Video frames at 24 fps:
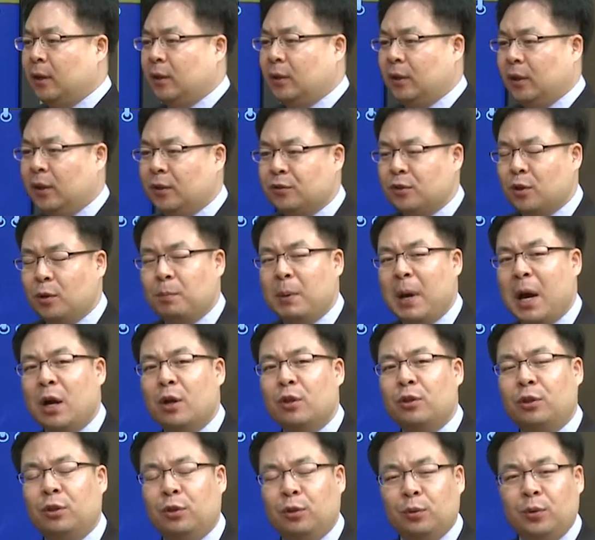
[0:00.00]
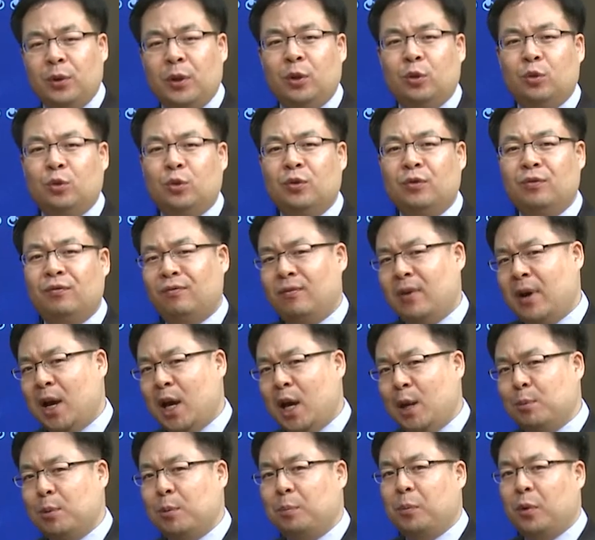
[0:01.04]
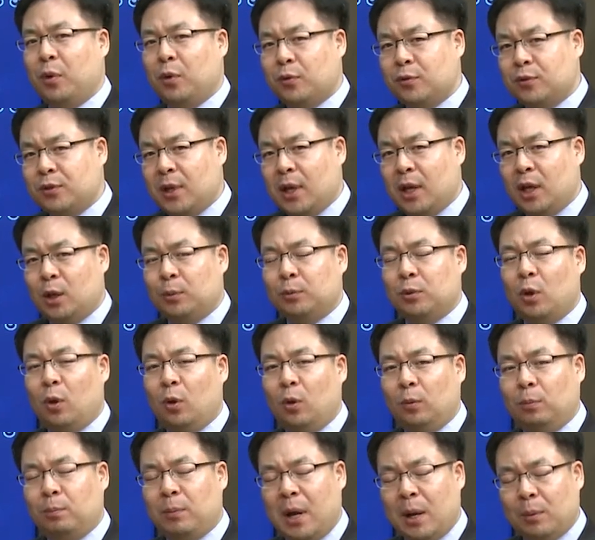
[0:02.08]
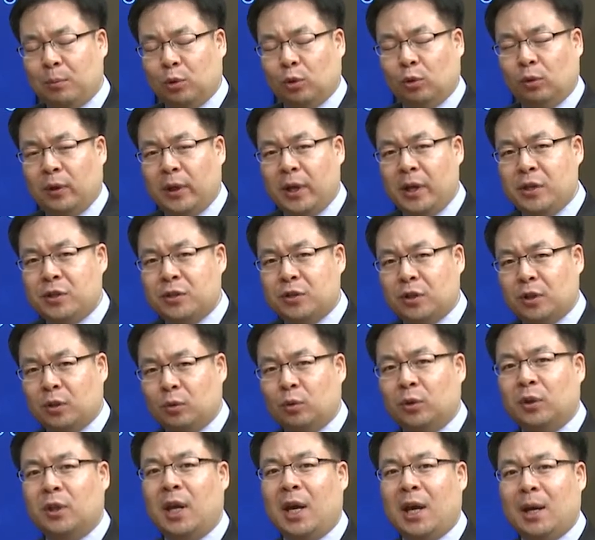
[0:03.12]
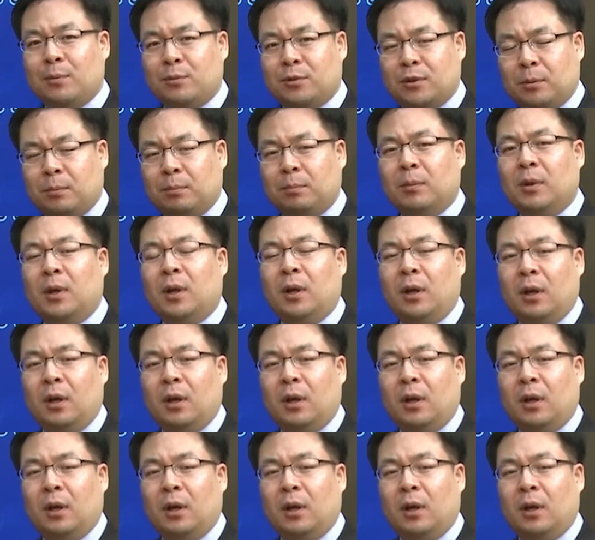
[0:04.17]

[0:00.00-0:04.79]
it's about 3 to 5% of the whole population would have some